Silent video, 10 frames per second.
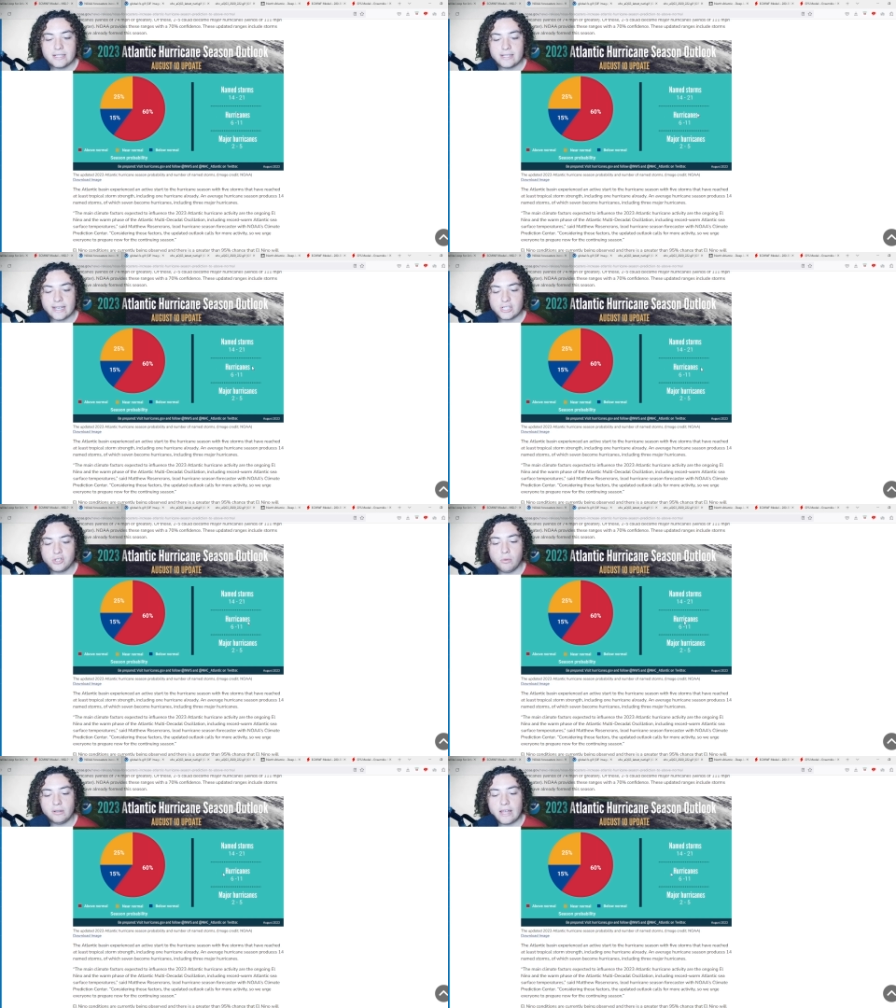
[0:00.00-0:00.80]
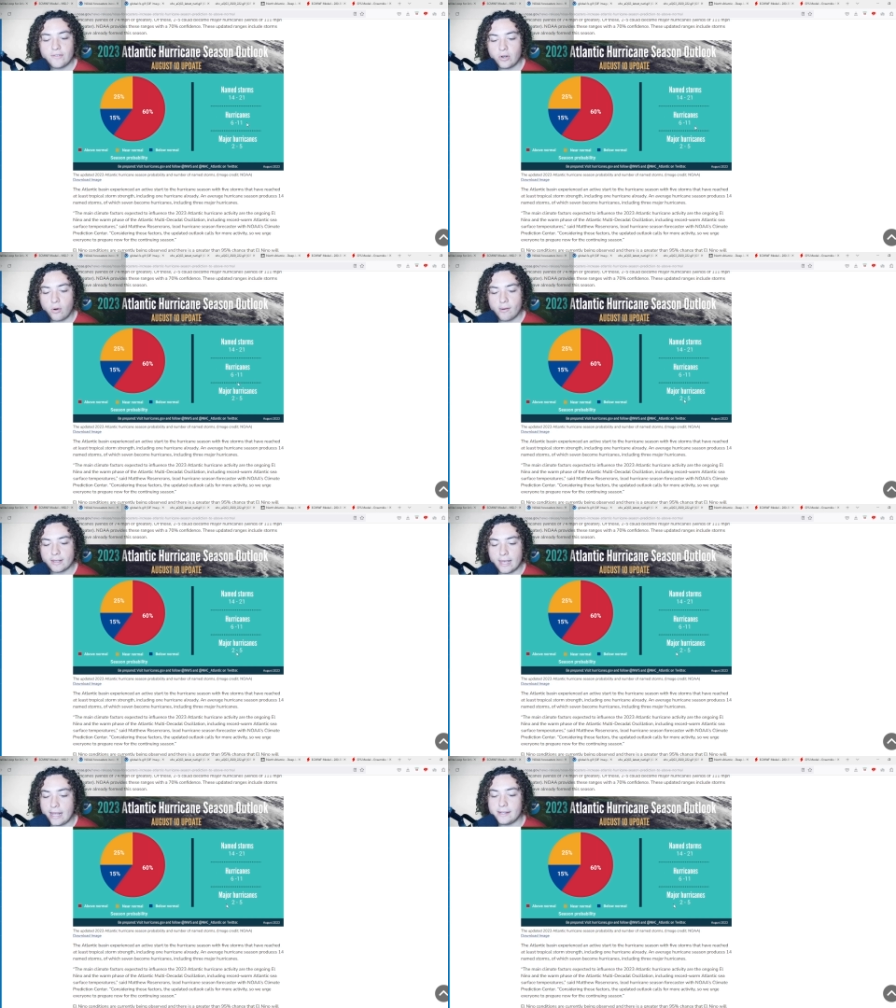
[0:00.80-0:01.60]
6 to 11
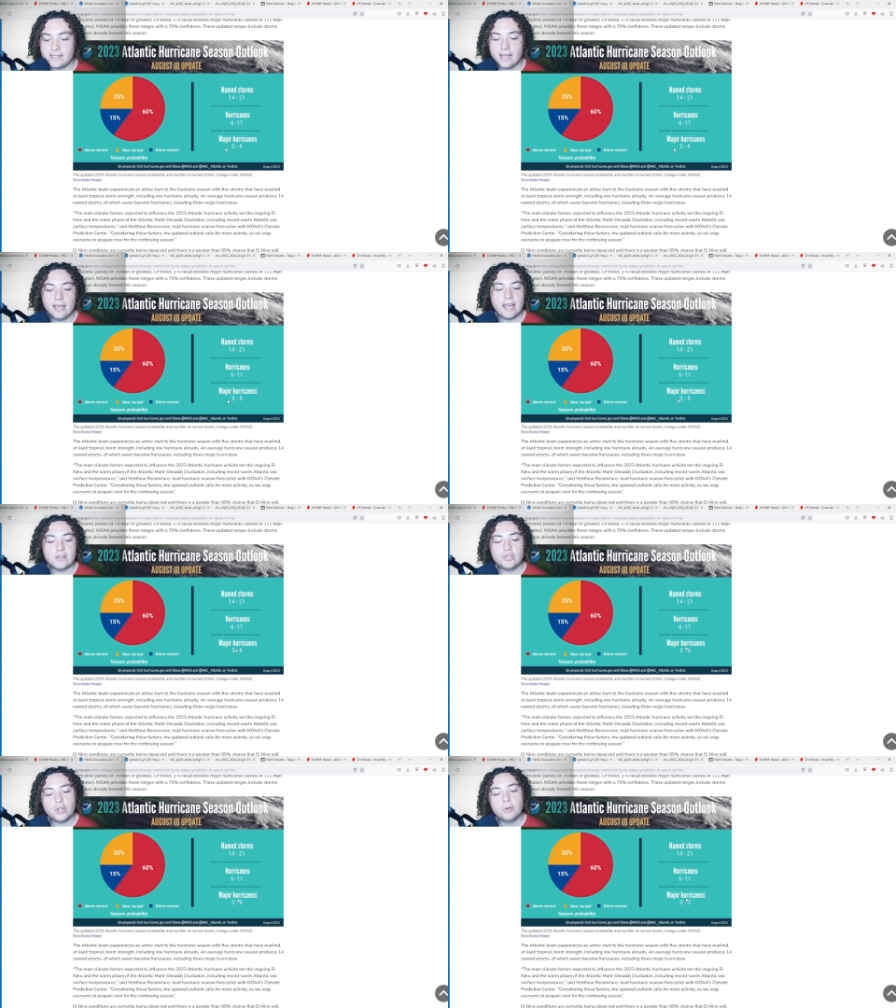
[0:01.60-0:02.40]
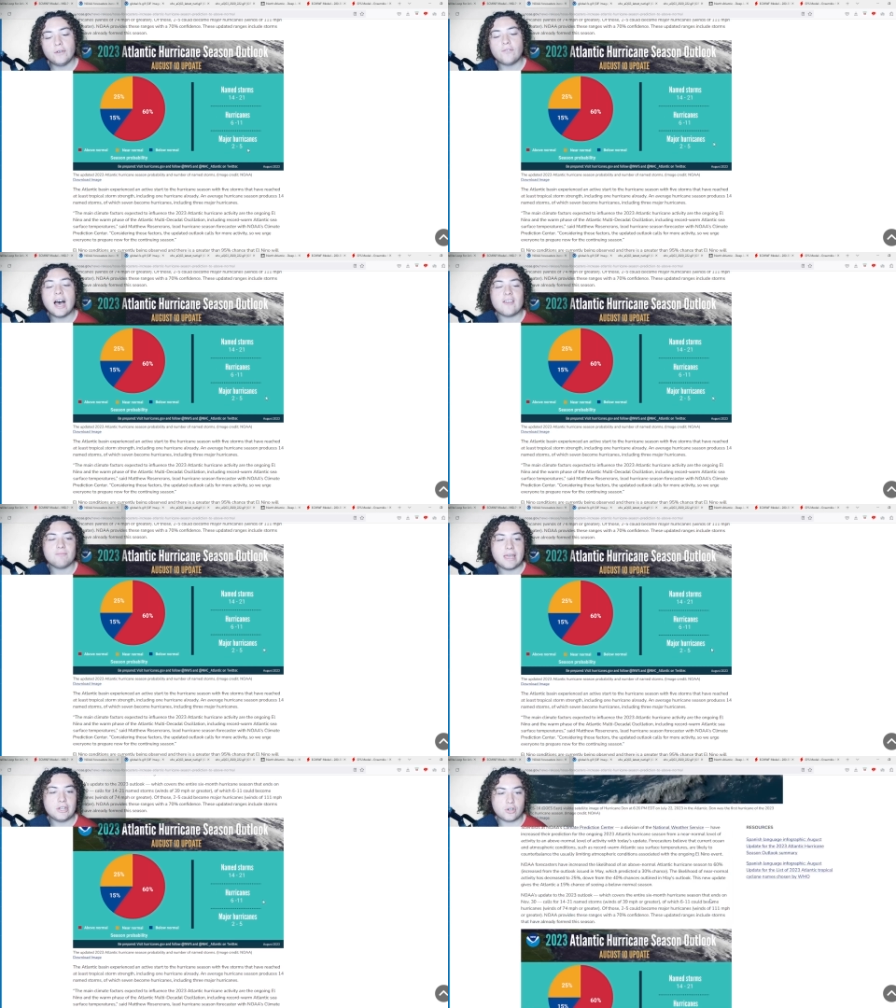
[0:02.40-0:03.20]
hurricanes, and 2 to 5
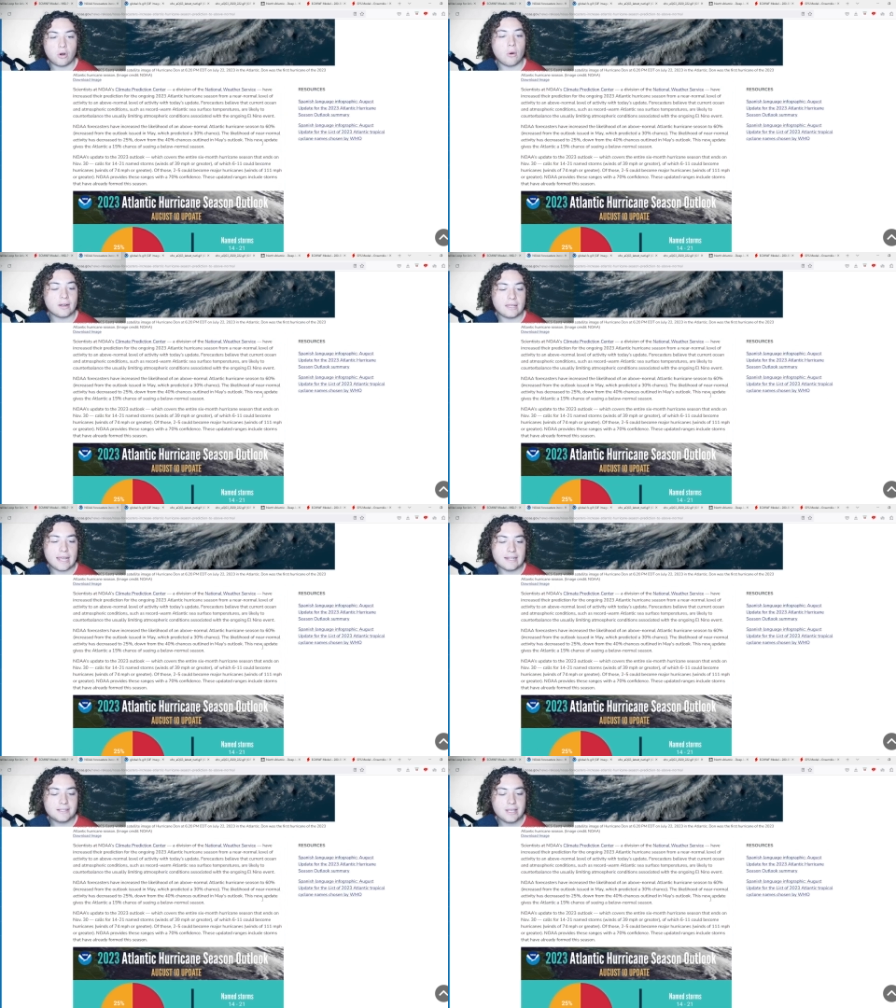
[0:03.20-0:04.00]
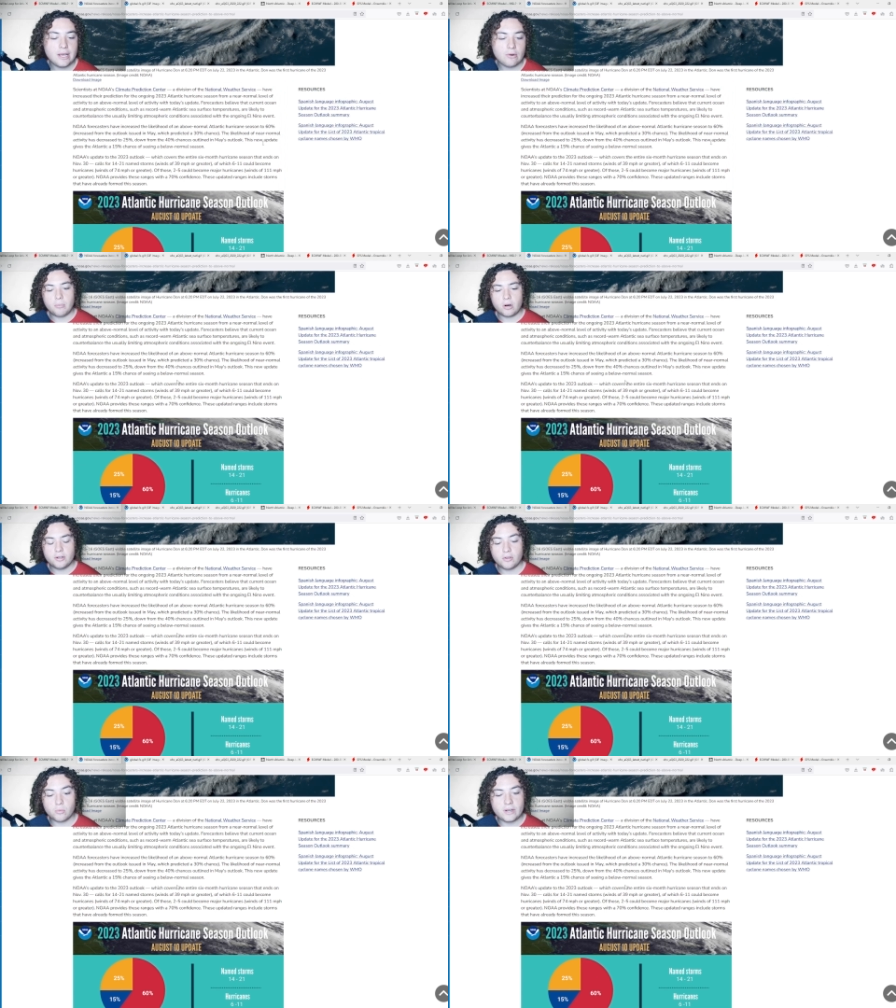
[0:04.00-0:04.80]
major hurricanes. Part
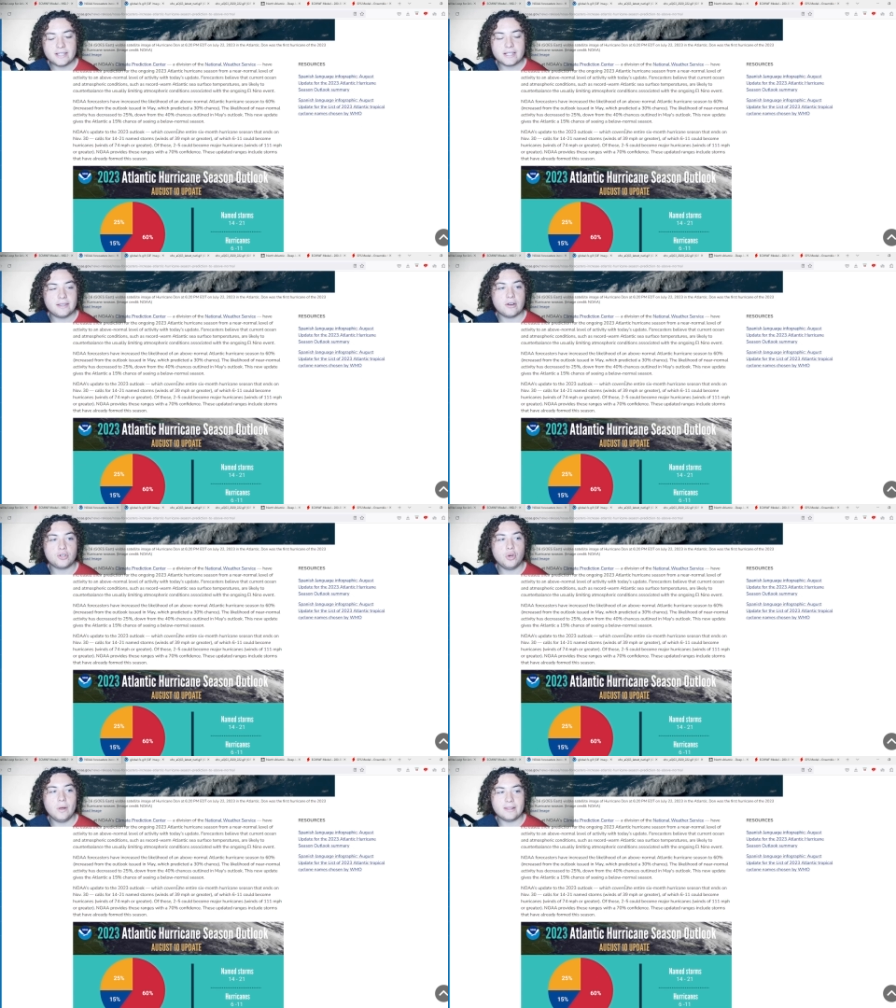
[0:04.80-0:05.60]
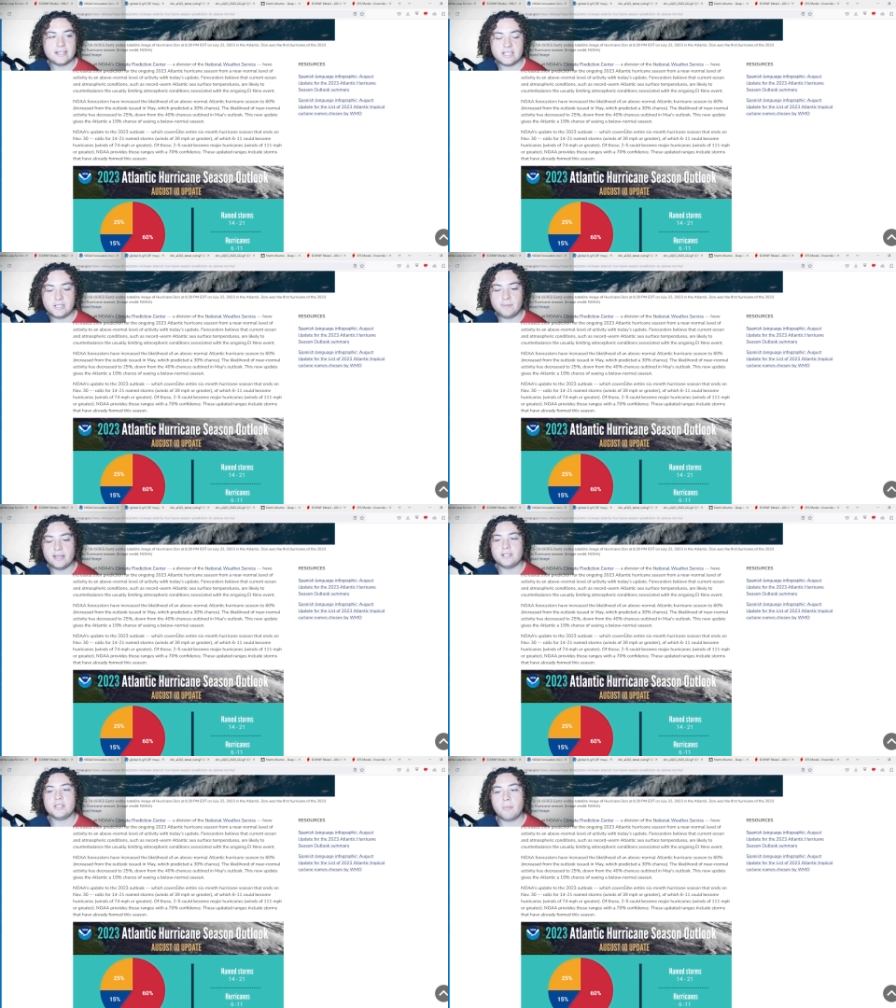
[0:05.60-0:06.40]
of the reason they're doing this is
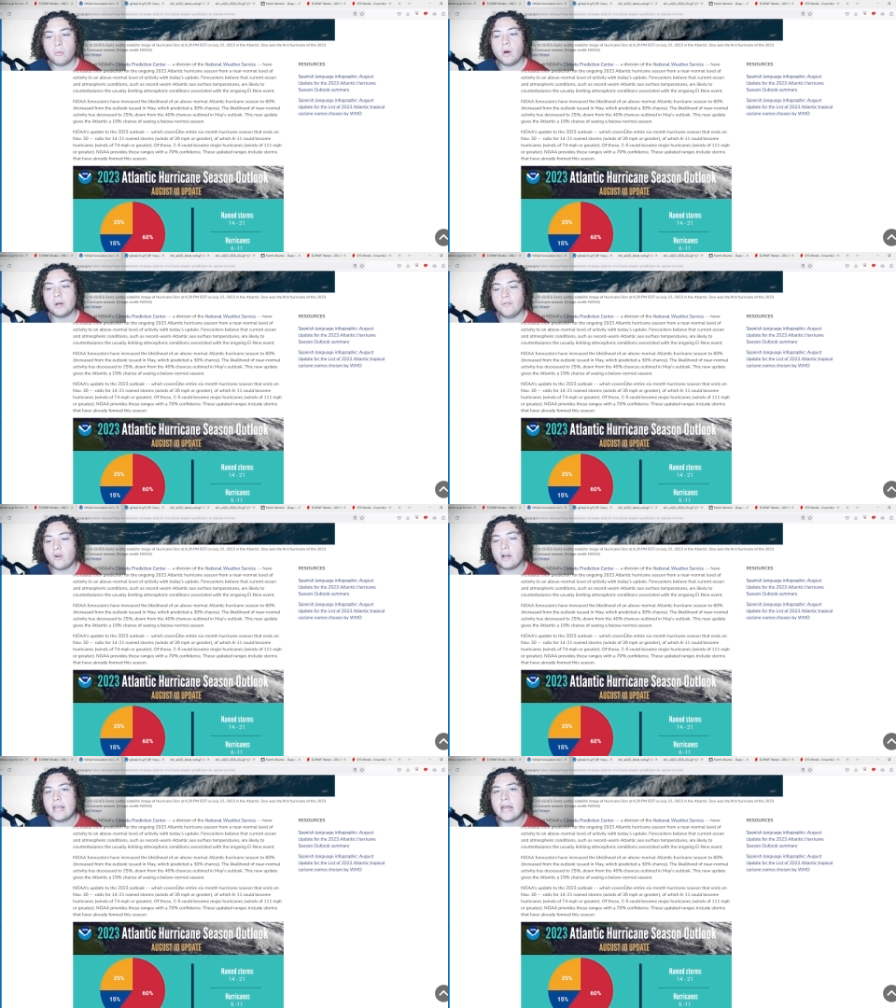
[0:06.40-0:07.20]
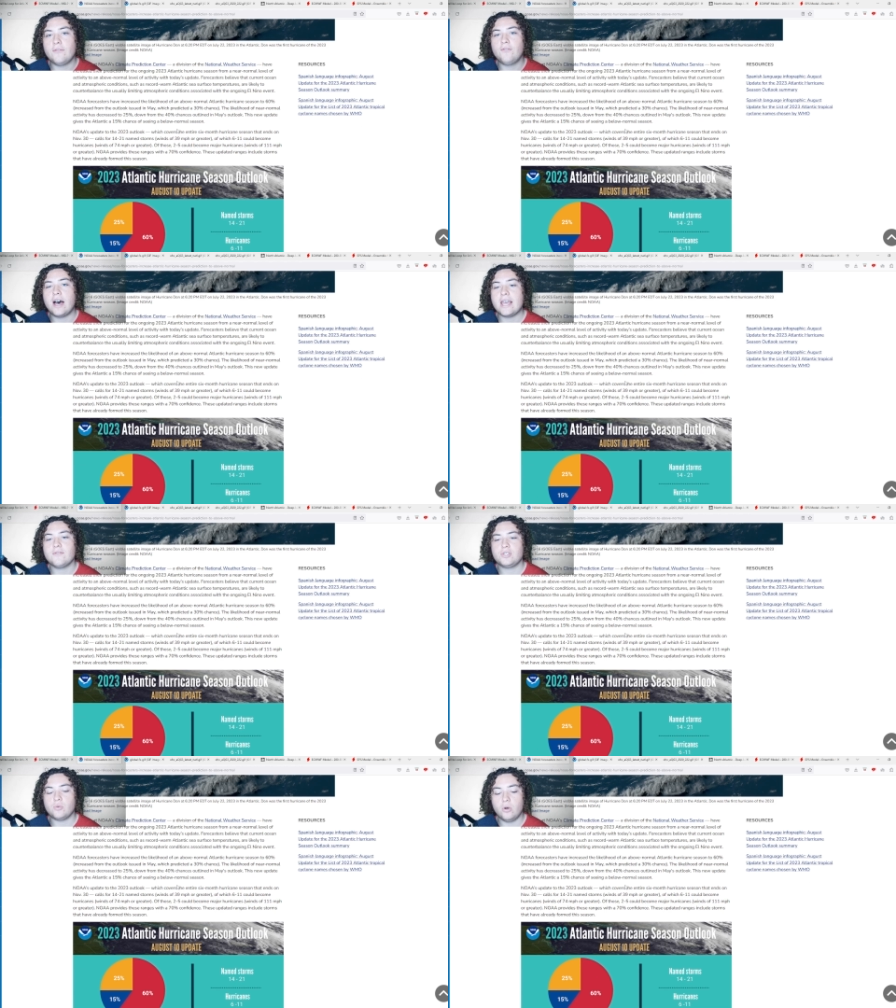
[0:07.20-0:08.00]
because number one, we've already had
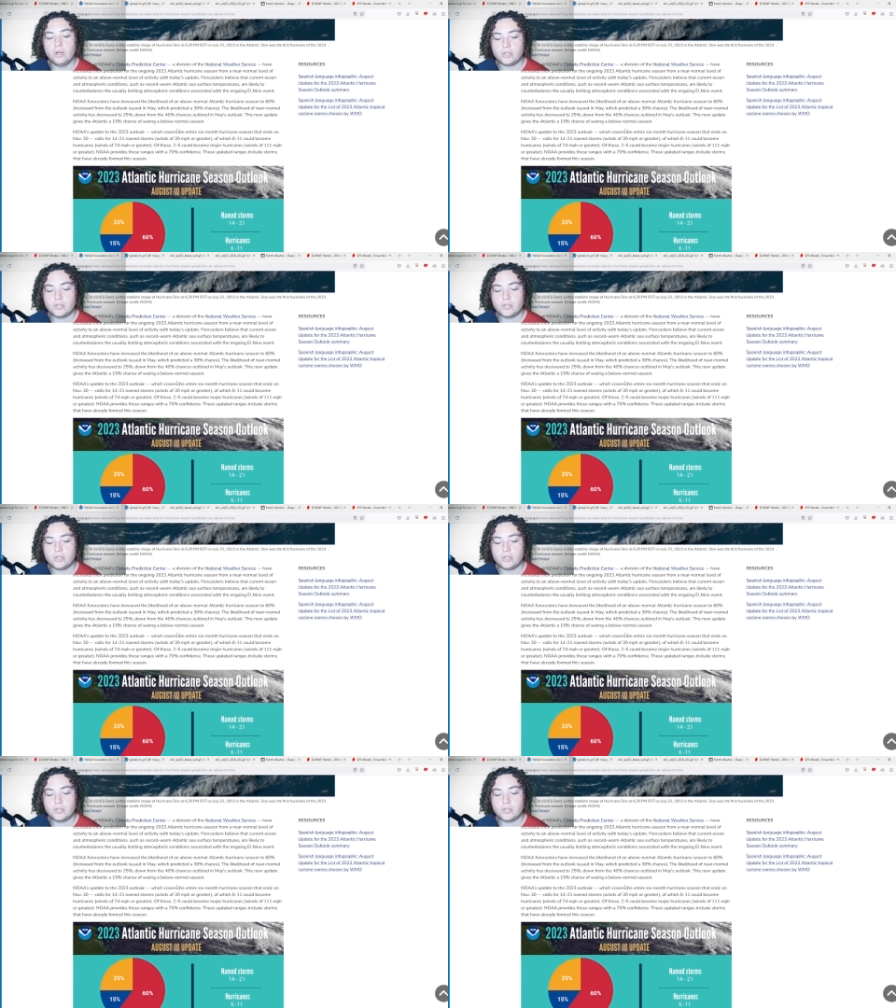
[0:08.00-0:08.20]
five uh,